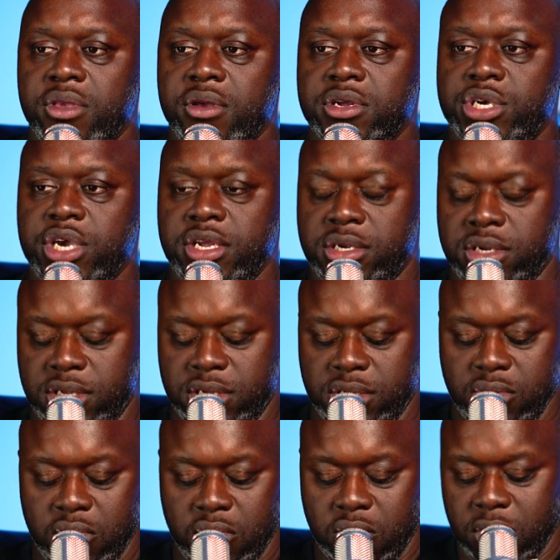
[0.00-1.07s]
You could change it
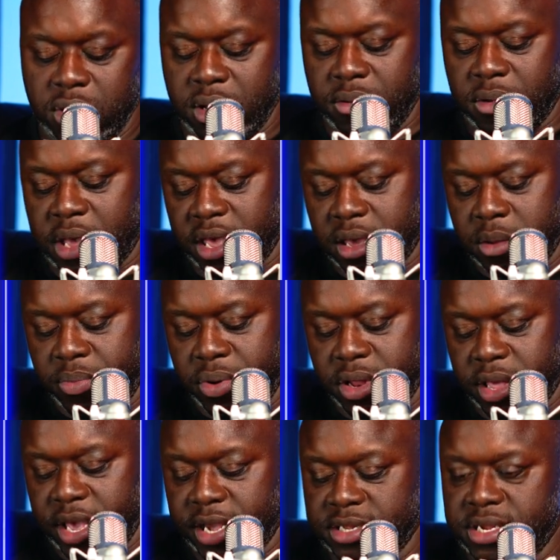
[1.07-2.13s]
to uh, I could
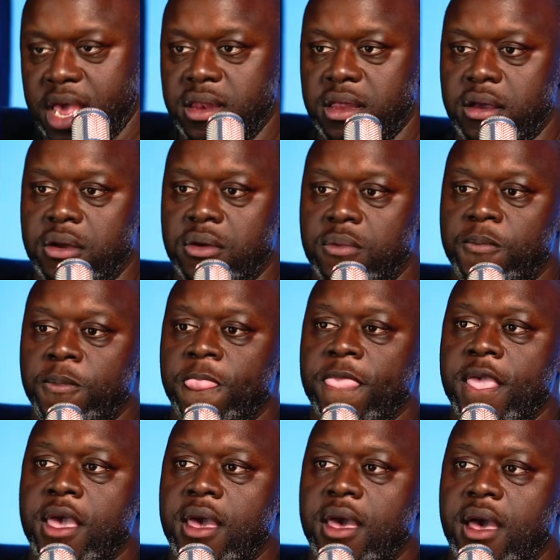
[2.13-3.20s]
put like a 10 here,
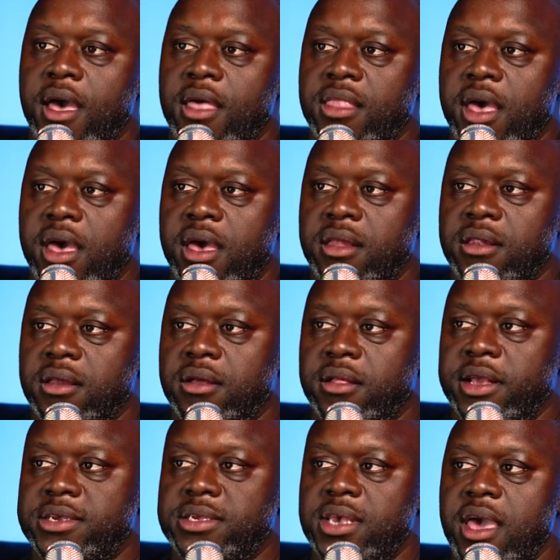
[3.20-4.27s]
and then
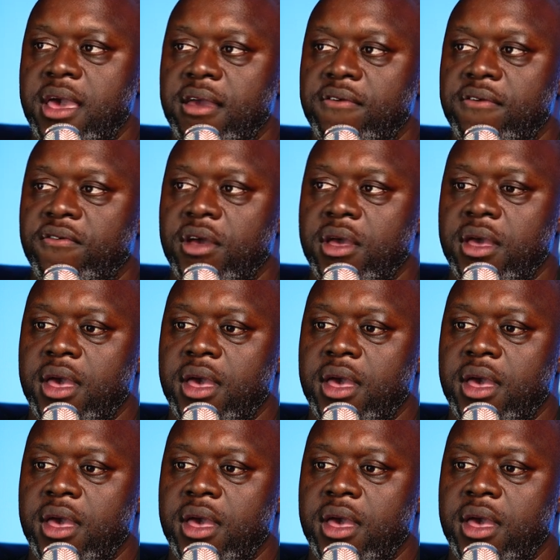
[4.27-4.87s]
click save.